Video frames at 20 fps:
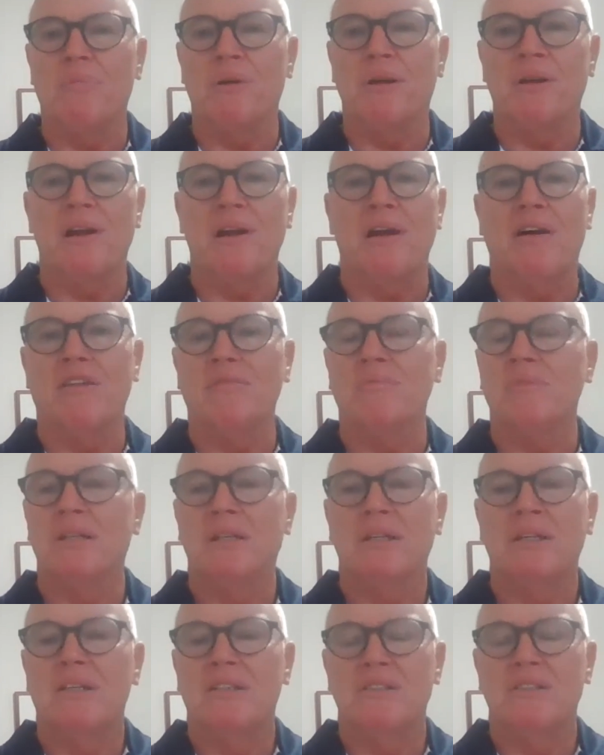But now
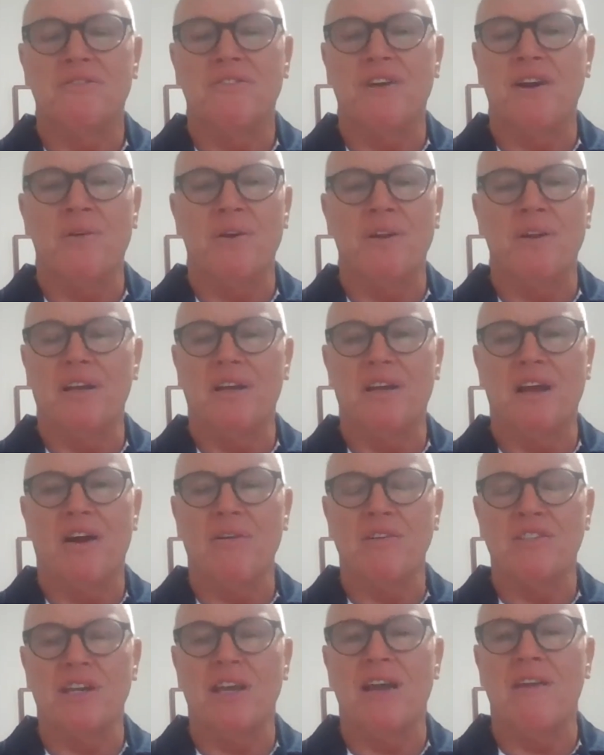it's very
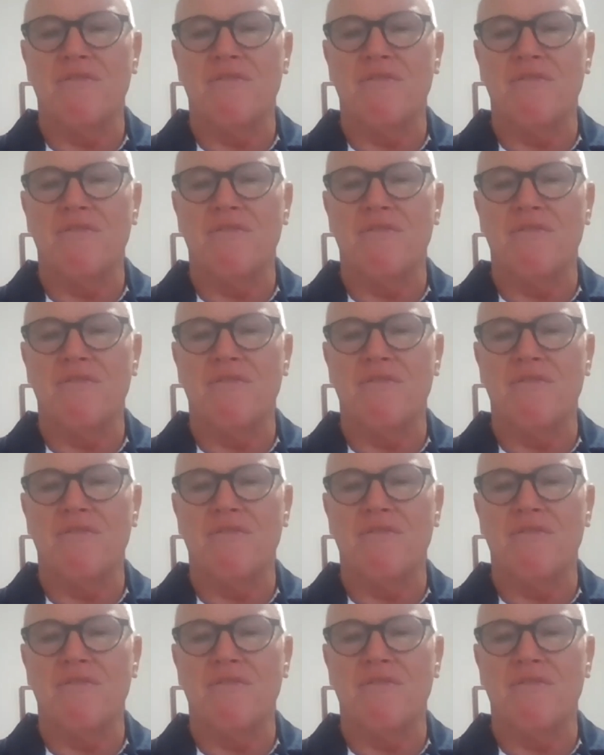encouraging.